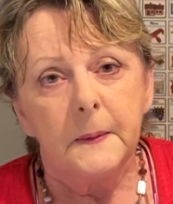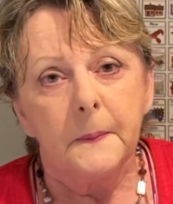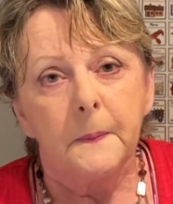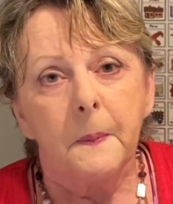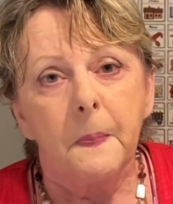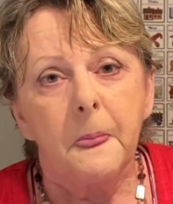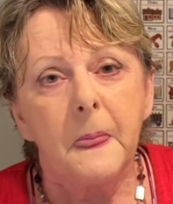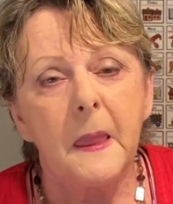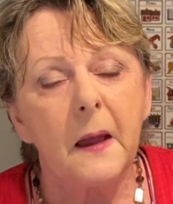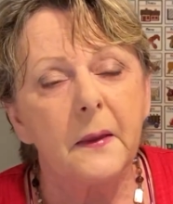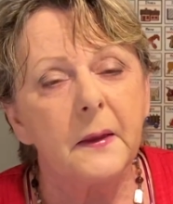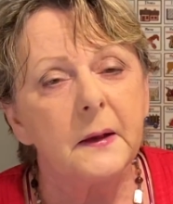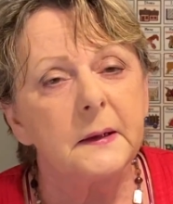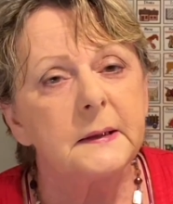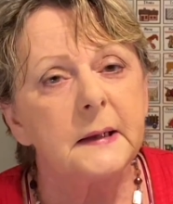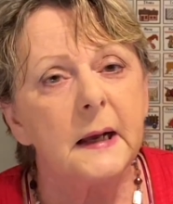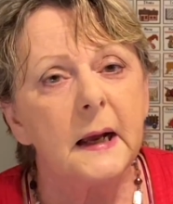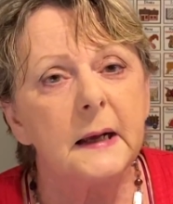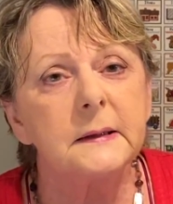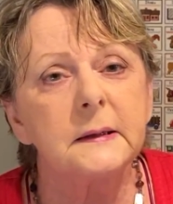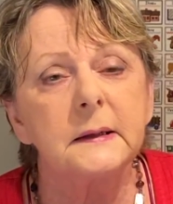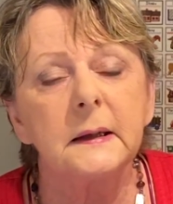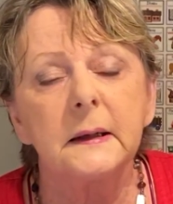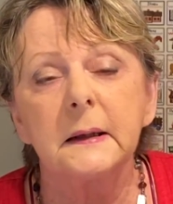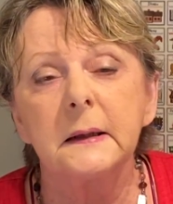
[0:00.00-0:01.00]
Now the
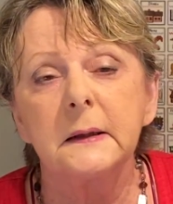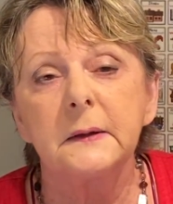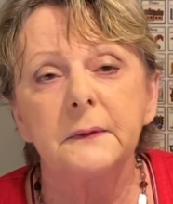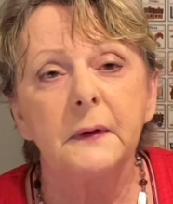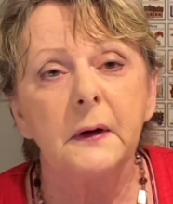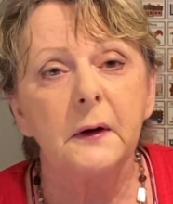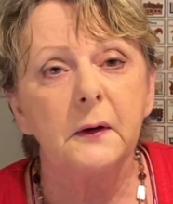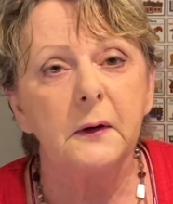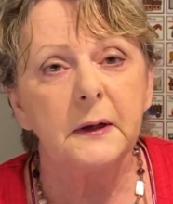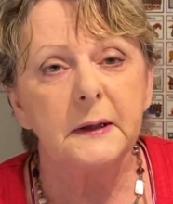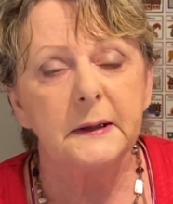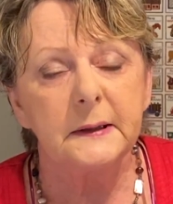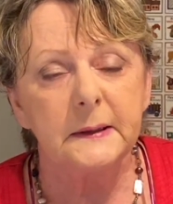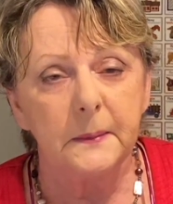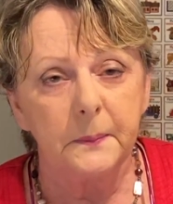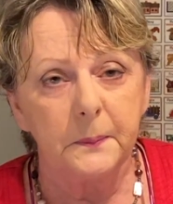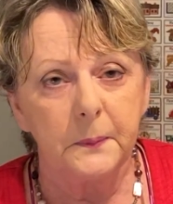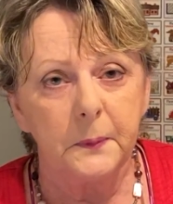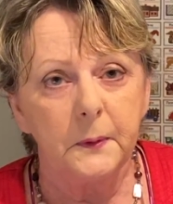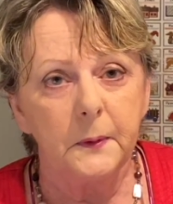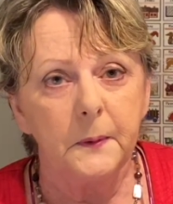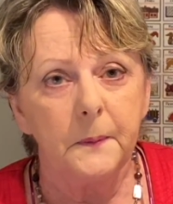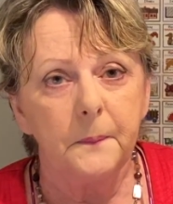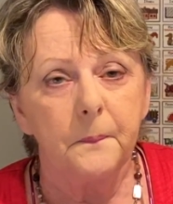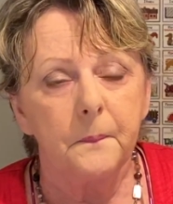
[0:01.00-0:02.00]
testing is very
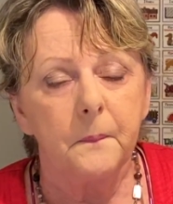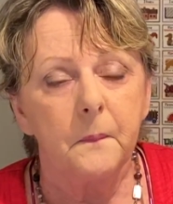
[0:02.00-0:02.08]
simple.